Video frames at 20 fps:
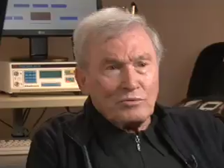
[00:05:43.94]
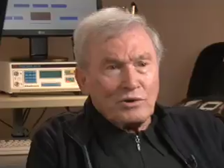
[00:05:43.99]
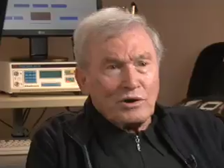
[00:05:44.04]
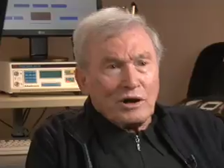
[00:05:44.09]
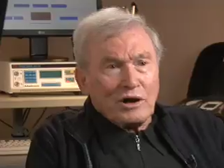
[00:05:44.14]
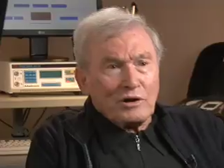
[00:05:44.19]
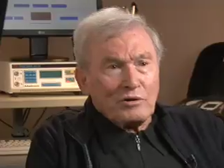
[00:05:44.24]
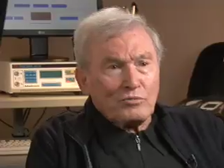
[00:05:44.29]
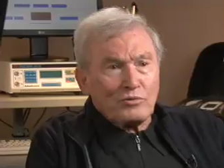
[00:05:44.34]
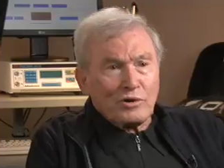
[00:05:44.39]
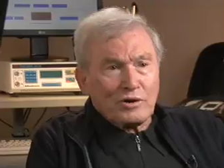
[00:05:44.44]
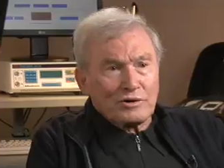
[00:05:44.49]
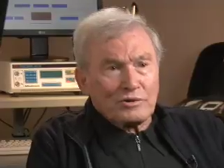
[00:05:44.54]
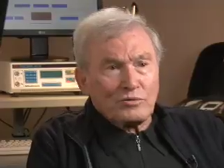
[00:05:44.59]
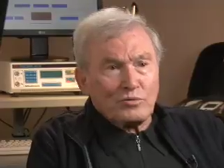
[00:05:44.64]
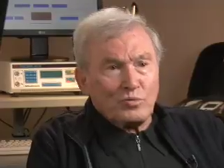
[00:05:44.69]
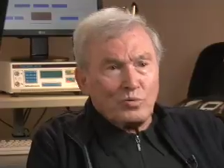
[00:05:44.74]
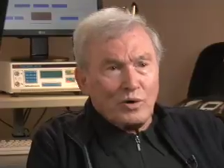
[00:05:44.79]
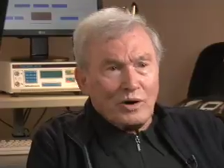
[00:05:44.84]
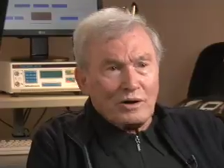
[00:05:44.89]
We all work
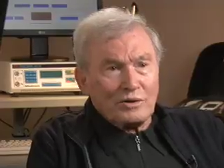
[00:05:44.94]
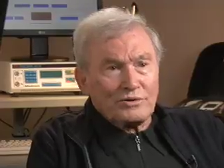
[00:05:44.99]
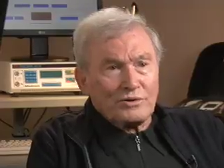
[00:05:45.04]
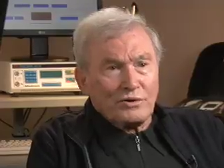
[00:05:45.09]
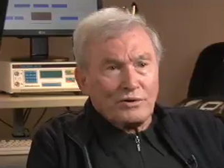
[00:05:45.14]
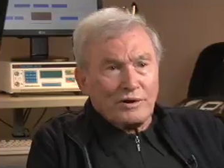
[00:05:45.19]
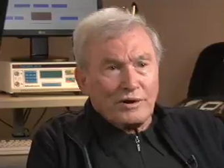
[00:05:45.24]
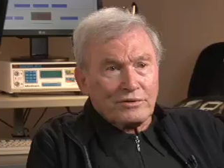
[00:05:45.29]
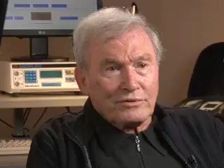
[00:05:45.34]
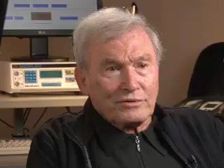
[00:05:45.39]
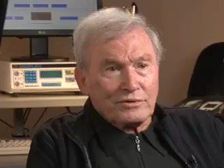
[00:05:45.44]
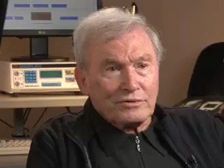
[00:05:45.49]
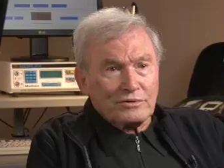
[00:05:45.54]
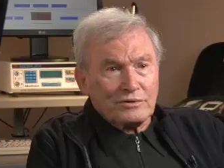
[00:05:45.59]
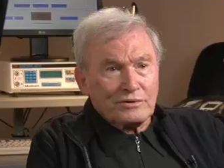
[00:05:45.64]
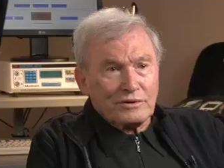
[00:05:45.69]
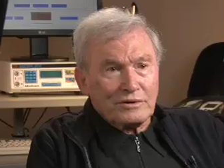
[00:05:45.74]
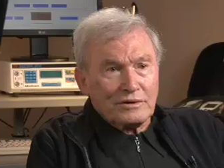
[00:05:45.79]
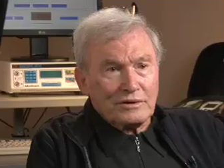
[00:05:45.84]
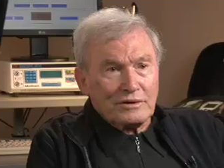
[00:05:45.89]
well together
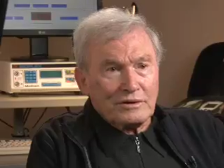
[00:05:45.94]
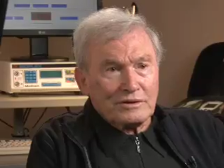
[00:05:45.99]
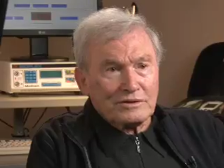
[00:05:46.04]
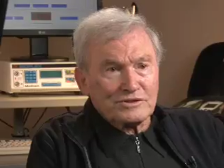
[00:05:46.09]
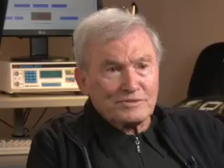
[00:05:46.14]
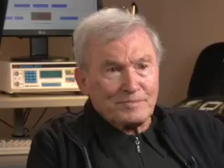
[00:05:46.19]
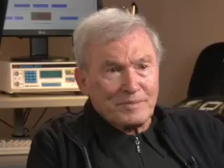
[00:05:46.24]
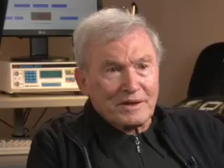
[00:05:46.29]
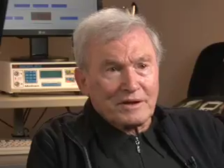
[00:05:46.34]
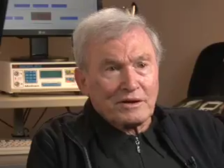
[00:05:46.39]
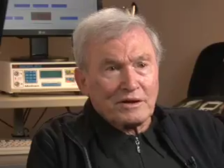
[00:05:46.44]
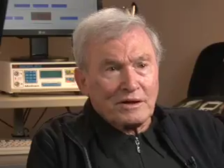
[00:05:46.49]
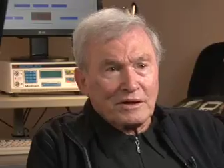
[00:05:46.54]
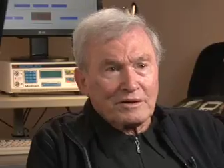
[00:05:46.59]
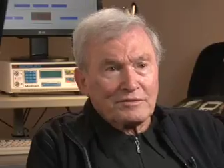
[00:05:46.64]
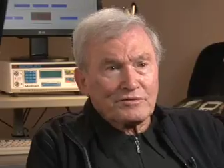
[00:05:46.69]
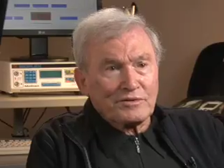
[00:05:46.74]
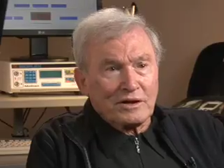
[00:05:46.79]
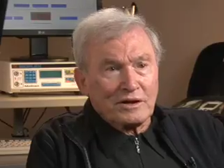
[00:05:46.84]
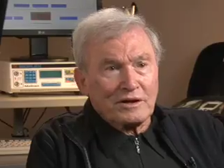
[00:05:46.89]
and spend a
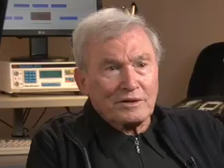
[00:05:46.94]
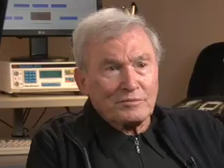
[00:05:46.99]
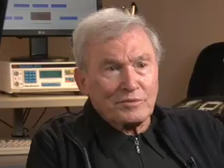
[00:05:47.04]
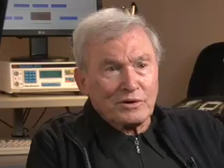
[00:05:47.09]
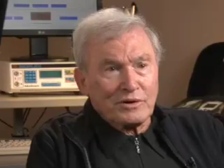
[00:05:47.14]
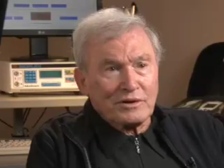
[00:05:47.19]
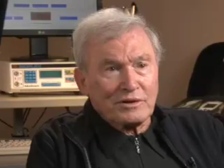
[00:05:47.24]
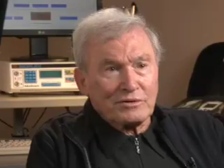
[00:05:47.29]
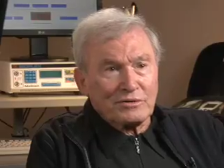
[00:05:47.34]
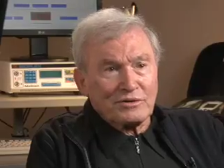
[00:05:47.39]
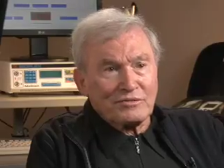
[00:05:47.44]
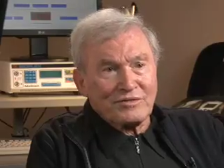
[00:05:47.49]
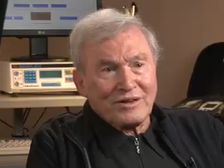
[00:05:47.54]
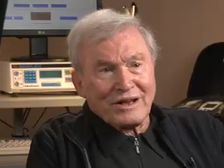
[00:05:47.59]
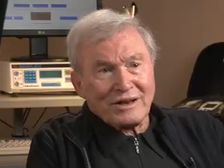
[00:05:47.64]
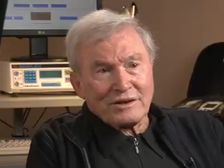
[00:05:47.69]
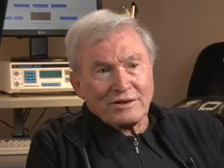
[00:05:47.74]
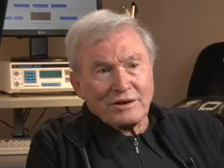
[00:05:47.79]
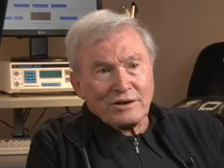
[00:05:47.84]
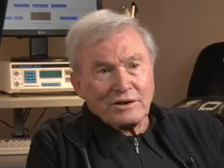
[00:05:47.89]
lot of time together
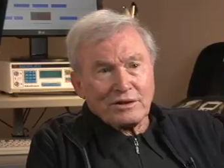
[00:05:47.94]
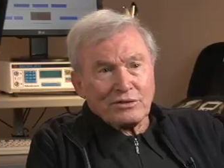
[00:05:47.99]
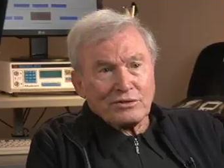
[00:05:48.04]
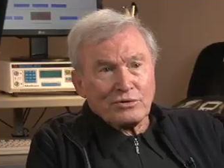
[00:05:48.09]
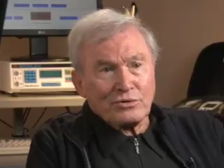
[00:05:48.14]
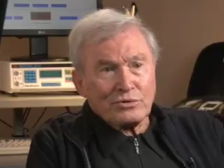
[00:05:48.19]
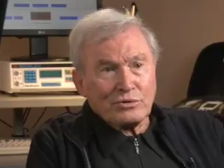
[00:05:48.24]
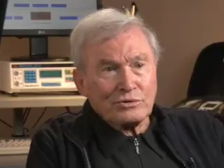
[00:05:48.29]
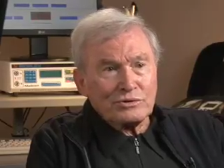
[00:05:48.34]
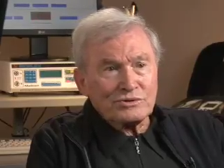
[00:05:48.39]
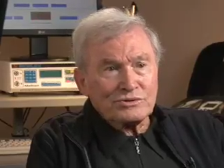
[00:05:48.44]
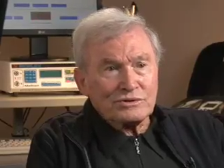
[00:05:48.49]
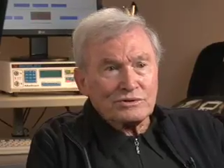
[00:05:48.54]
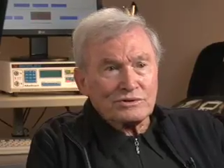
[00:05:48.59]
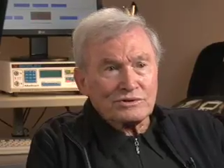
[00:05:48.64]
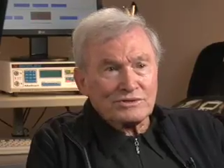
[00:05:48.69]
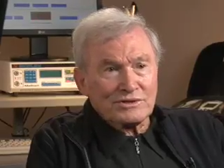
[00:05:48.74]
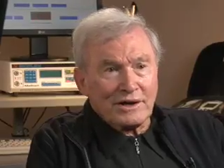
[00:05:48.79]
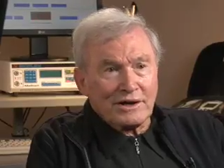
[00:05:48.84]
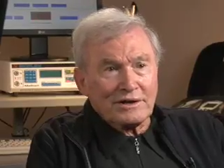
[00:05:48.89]
evaluating the horse and
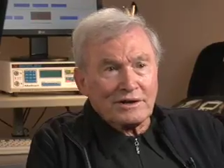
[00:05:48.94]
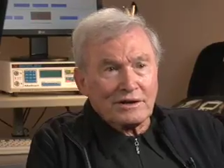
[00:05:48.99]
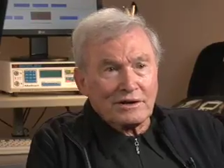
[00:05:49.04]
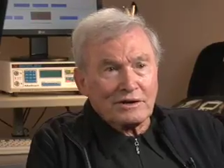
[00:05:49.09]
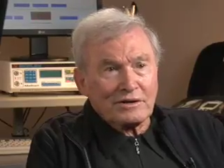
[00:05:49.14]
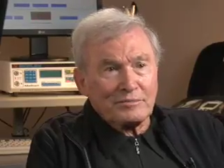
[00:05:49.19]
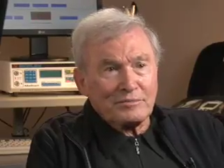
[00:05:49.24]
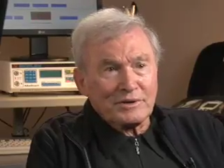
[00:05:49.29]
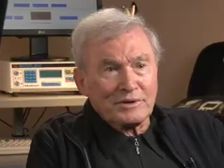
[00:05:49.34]
deciding how to